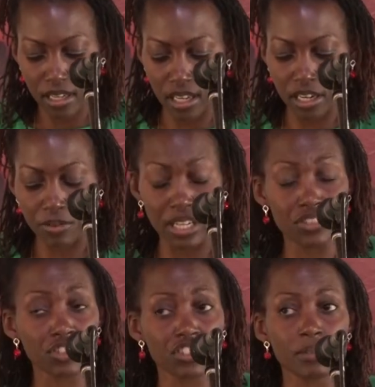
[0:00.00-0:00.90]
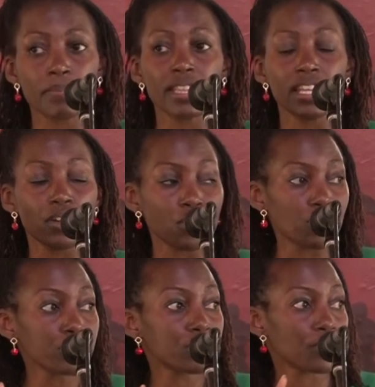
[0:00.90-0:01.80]
in a relationship, but they
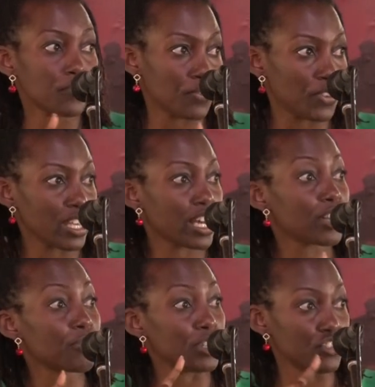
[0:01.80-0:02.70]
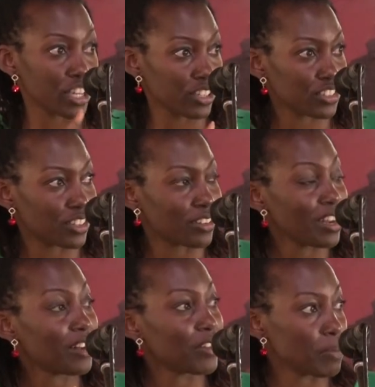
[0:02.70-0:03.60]
also fear rejection.
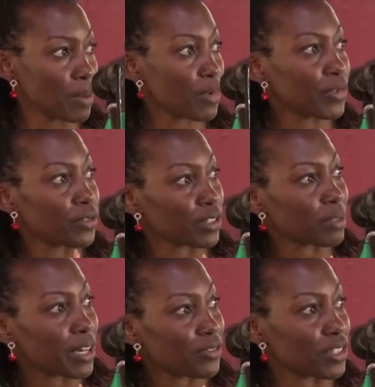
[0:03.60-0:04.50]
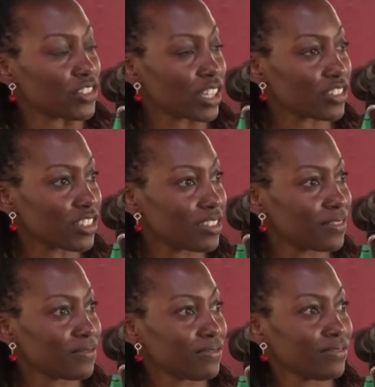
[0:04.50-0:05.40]
Remember we talked about rejection?
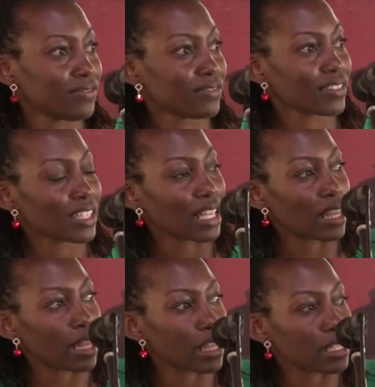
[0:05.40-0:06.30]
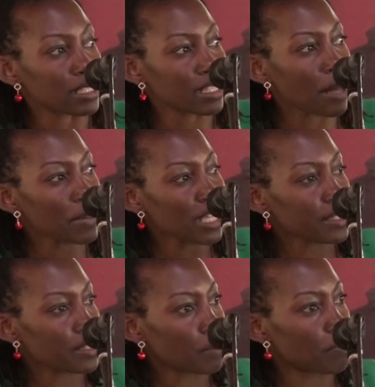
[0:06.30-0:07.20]
That there's some
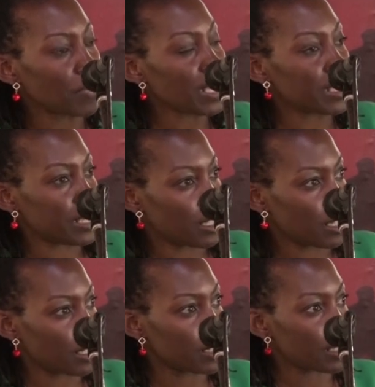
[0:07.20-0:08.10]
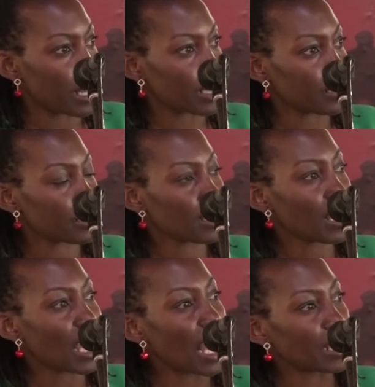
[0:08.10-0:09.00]
instability inside
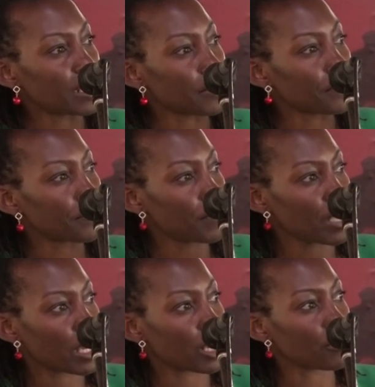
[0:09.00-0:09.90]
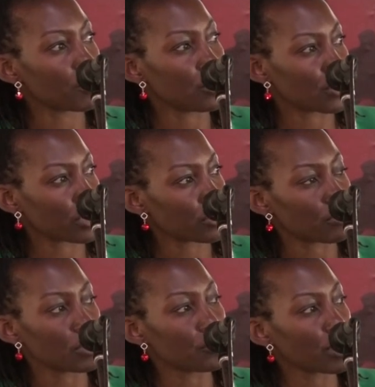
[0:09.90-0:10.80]
and they fear rejection.
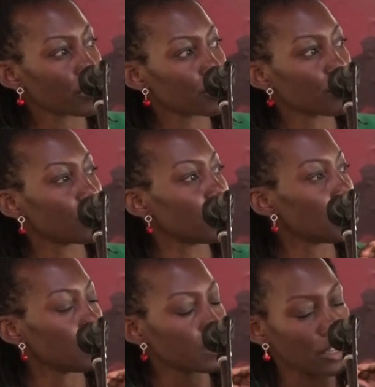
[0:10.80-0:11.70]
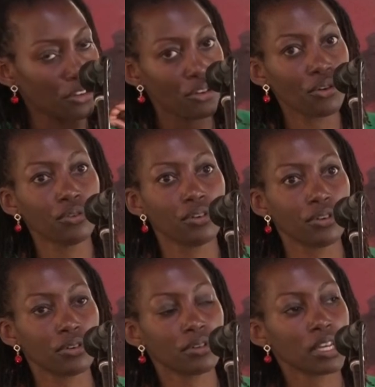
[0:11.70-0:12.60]
Rejection is a
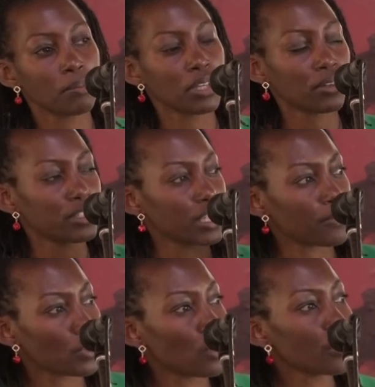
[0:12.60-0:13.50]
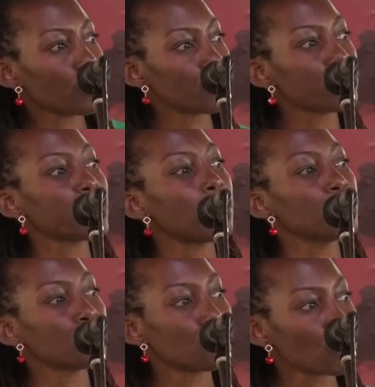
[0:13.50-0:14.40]
no-no because they've gone through some
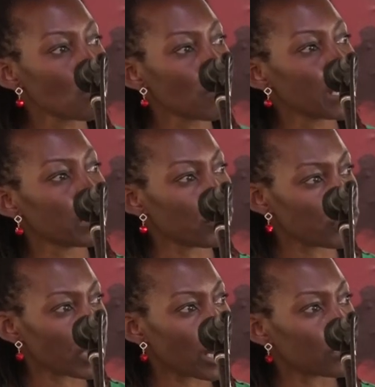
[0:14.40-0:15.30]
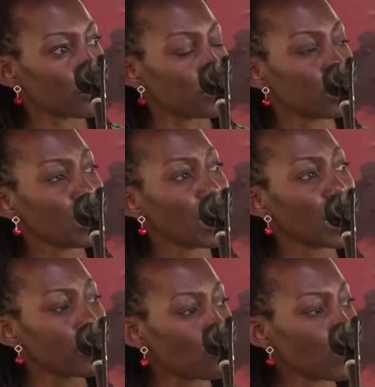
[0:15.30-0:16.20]
trauma in childhood,
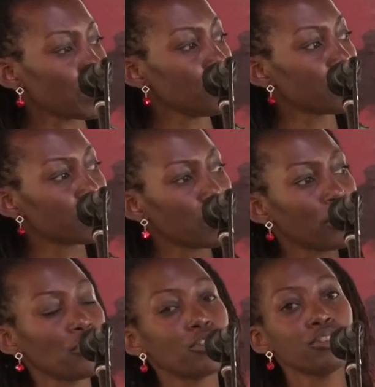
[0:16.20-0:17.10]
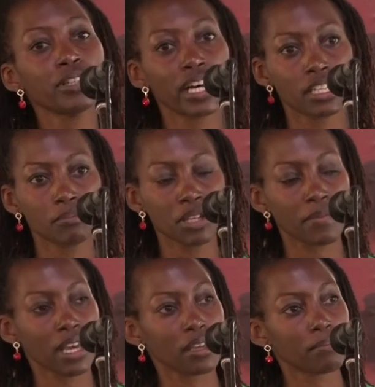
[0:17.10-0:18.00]
and when you say, no, you can't be
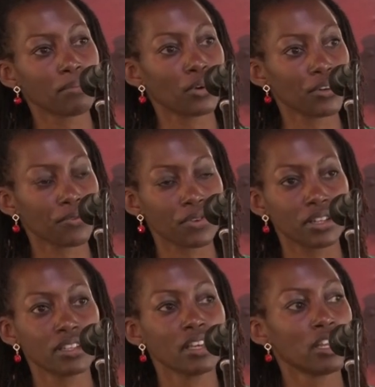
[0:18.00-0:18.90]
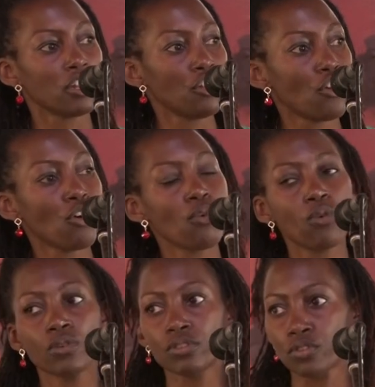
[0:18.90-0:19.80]
my boyfriend,
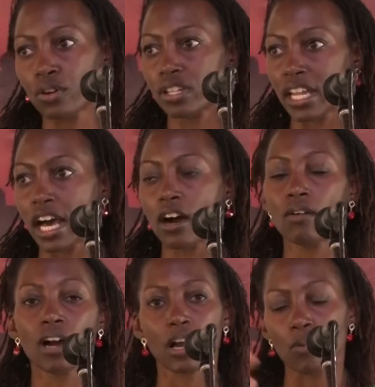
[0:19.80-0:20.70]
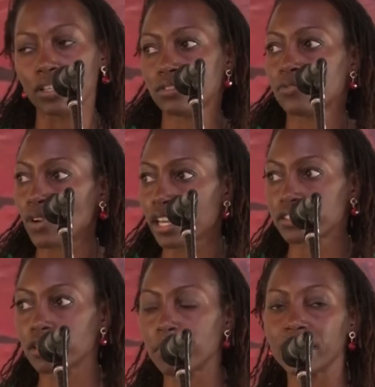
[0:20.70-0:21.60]
no, not now, I want to
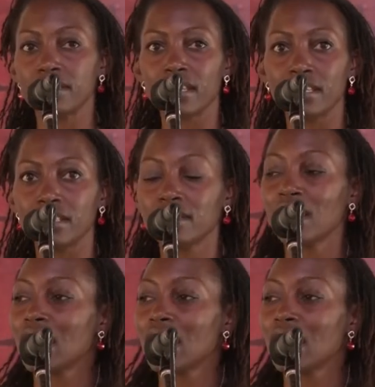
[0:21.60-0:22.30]
focus on my studies,